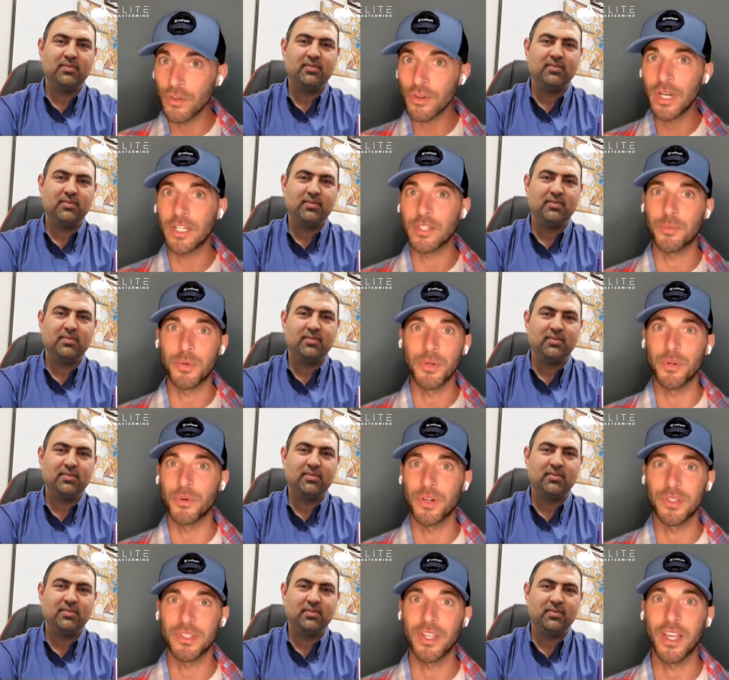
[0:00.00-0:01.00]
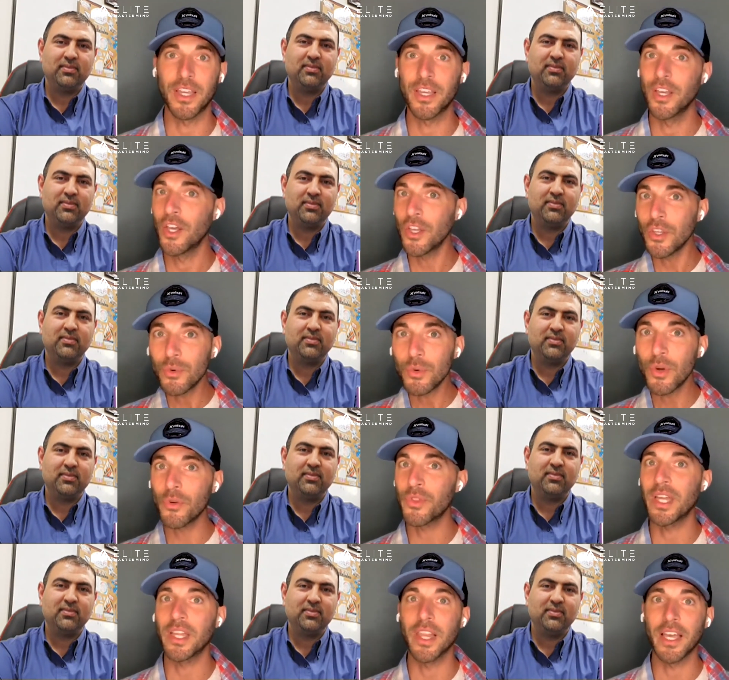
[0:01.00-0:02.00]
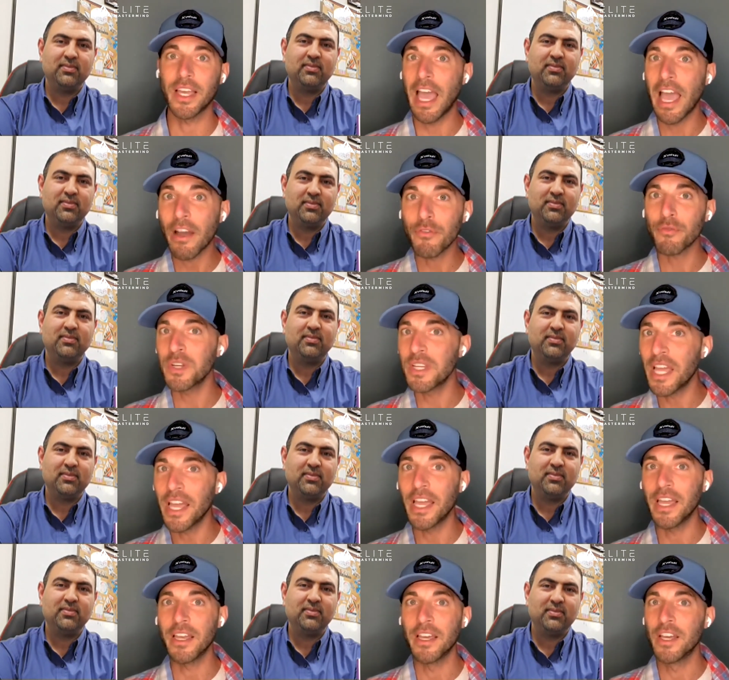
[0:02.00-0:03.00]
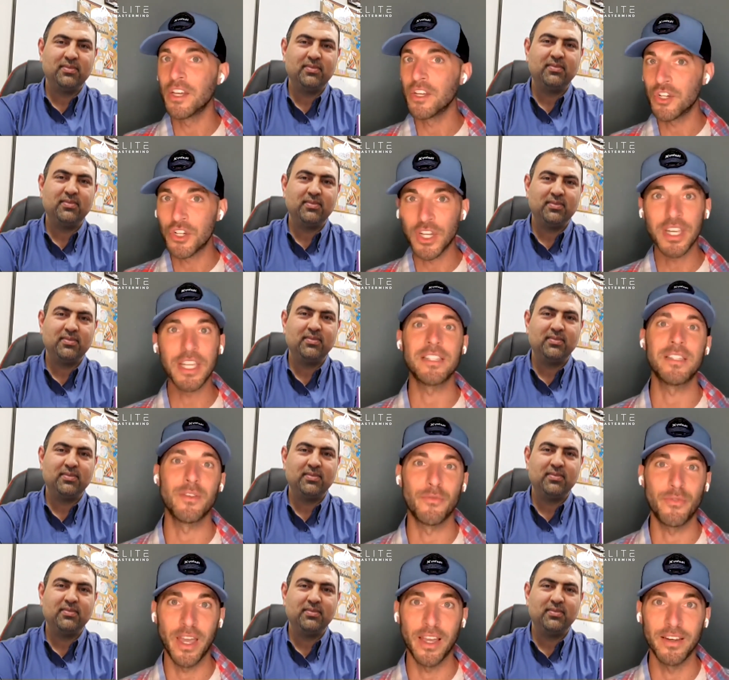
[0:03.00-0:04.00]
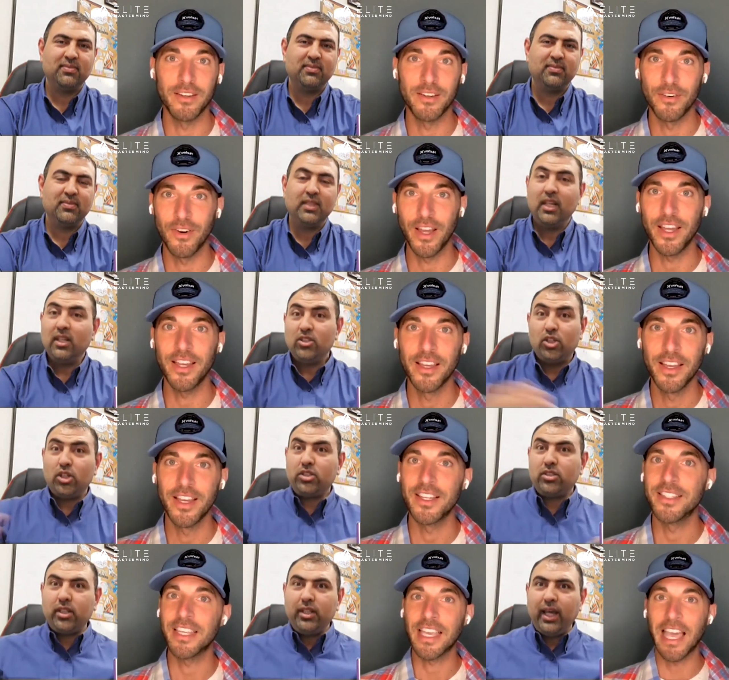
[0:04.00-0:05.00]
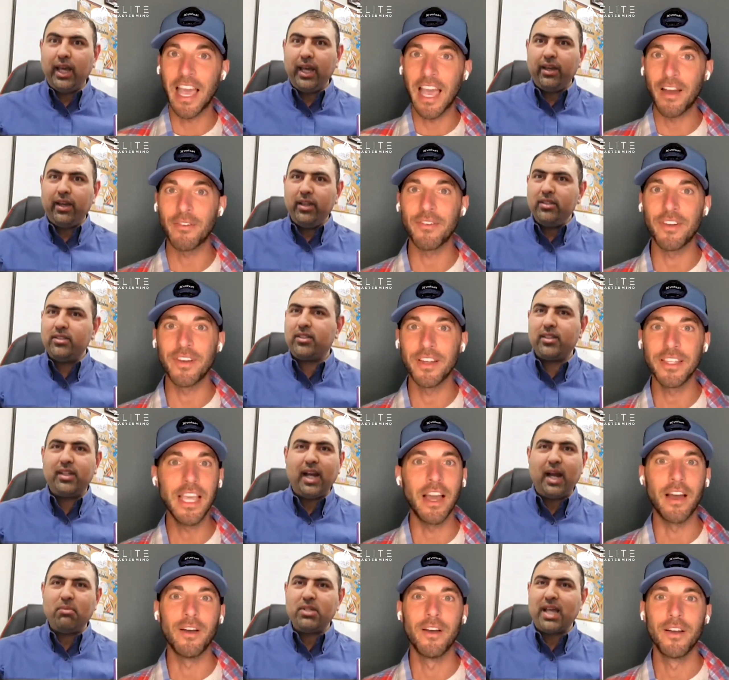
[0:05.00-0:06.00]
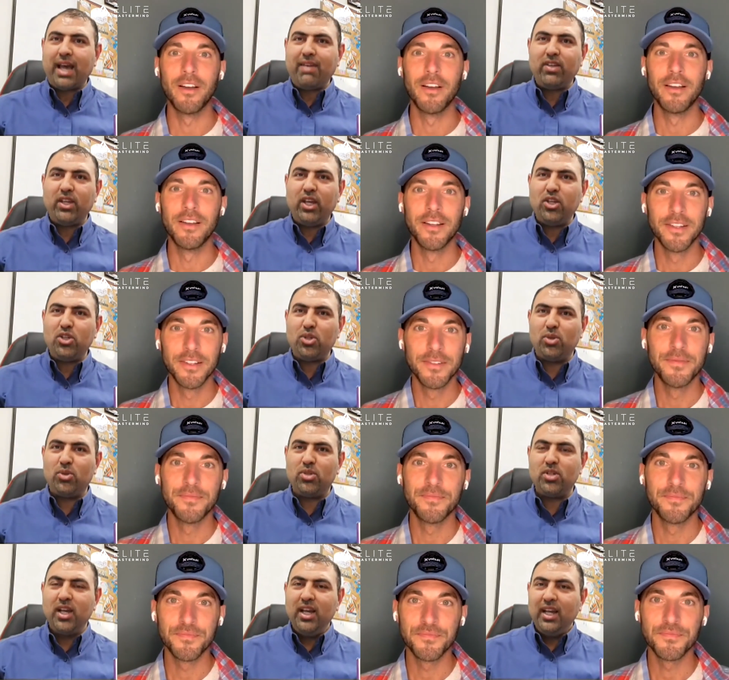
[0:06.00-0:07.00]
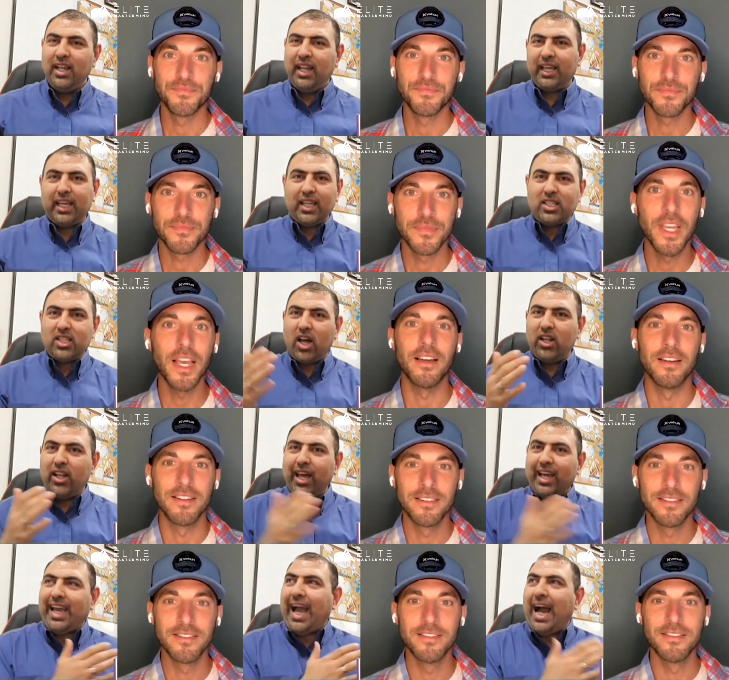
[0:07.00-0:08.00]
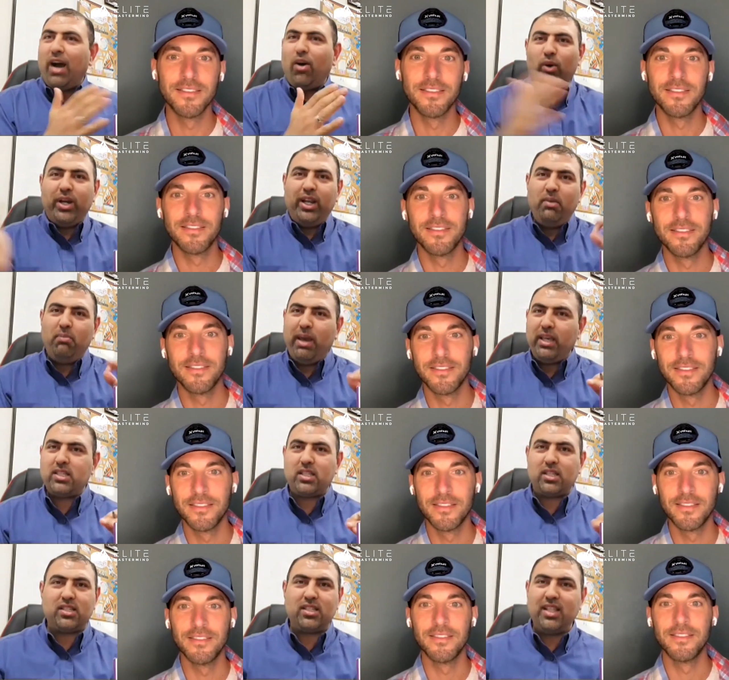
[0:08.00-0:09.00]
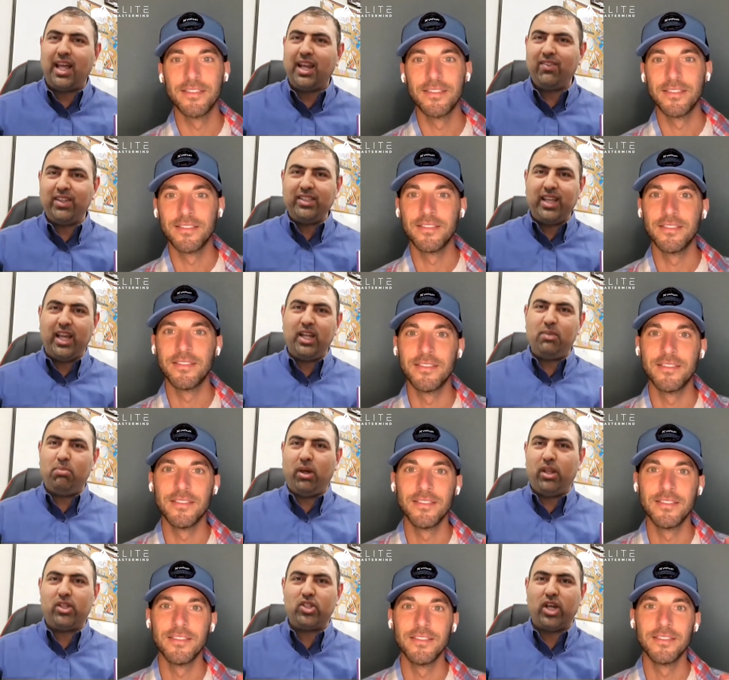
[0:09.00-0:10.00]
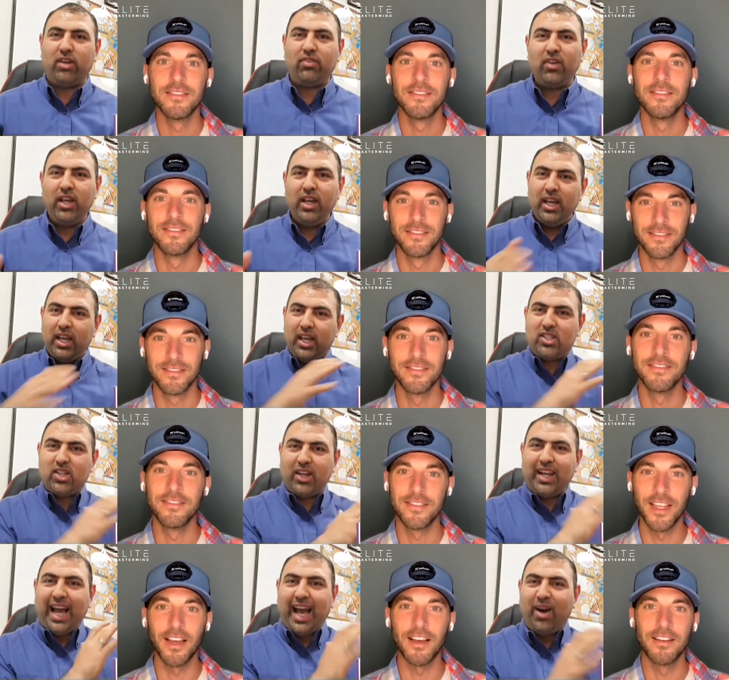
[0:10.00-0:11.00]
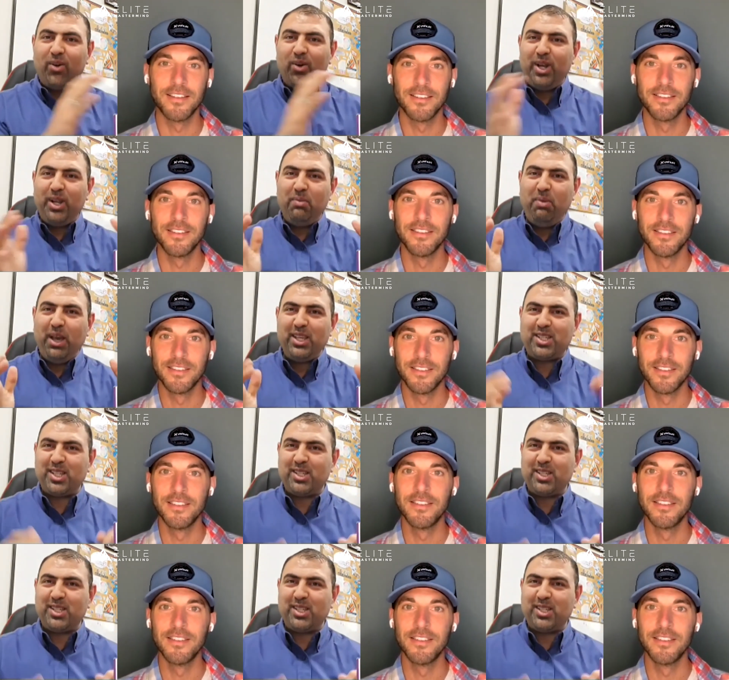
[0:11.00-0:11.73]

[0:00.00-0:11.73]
Speaker 1: an entrepreneur. It's like you know that like every day shit hits the fan, right? Just like, today, Instagram
Speaker 2: yeah. is having issues. Like it's yeah. on like hourly basis. It's not even daily, brother Jeff. It's on yes. hourly basis.